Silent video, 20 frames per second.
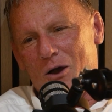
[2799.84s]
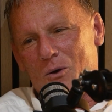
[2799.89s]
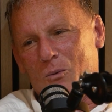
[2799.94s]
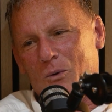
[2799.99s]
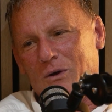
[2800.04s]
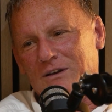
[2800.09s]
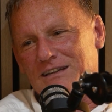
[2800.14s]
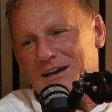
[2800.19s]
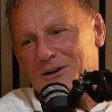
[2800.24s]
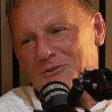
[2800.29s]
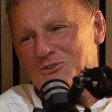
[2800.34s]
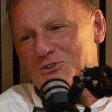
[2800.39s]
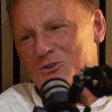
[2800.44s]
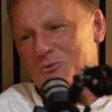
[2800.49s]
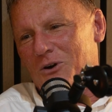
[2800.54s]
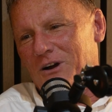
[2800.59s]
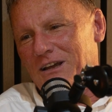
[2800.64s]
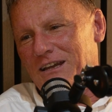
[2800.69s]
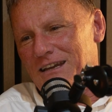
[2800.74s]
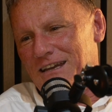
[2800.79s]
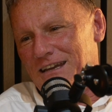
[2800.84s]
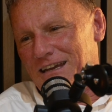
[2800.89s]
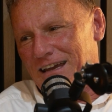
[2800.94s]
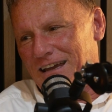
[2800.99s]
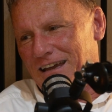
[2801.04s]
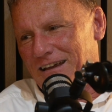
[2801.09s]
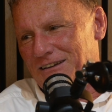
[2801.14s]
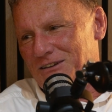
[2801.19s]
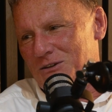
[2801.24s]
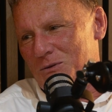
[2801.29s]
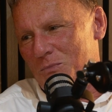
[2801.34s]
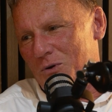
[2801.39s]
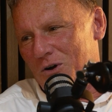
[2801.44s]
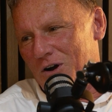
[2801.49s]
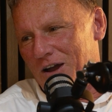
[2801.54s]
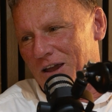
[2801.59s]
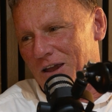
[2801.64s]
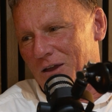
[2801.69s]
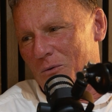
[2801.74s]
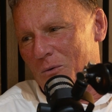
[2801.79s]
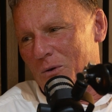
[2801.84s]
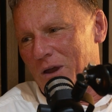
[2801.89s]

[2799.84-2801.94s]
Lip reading: Went out to IKEA to buy.